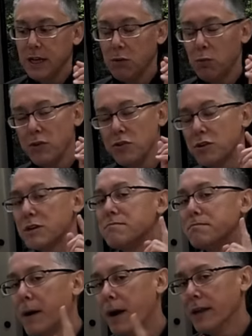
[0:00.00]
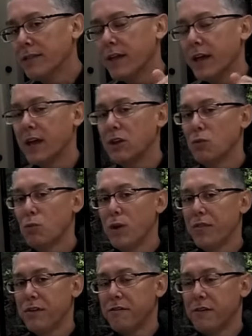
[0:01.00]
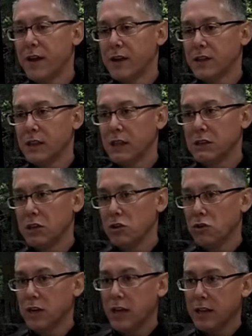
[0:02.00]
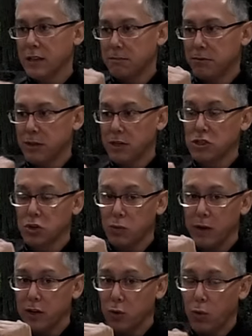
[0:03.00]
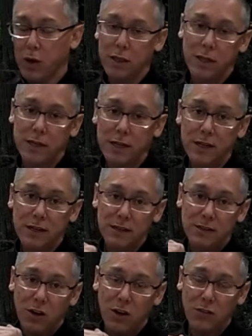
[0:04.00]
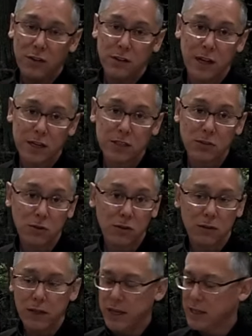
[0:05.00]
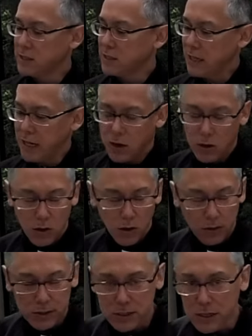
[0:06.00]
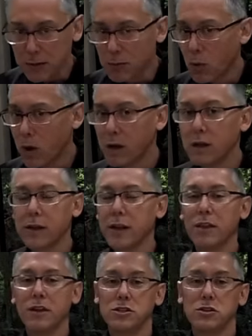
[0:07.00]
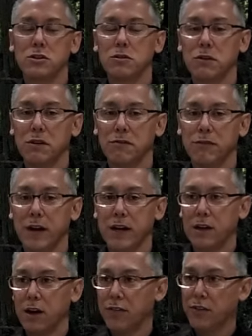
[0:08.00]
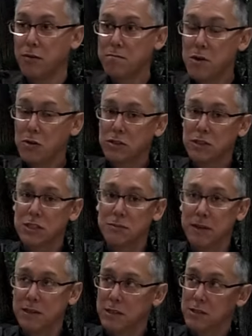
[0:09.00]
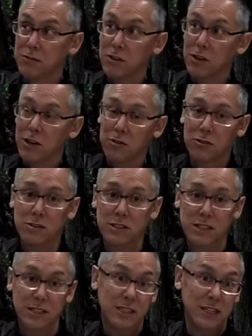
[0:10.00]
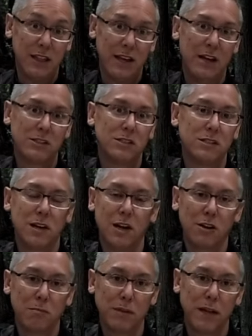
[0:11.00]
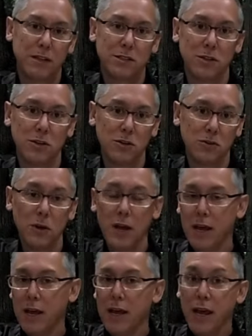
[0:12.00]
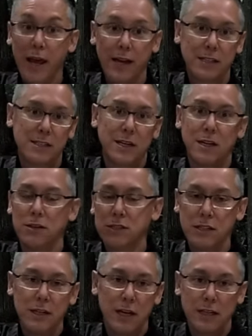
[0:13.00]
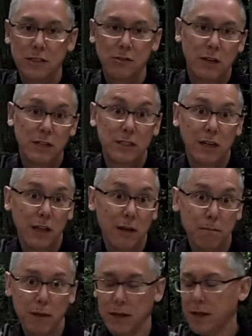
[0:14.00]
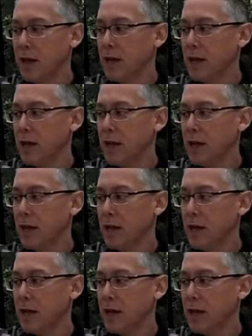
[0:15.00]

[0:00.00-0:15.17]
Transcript: When you combine that with the fact that you're getting the Pleasure Way quality on the Lexor it's all the same quality that you're going to find on their most expensive, their $160,000 Plateau XLTS or XLMB.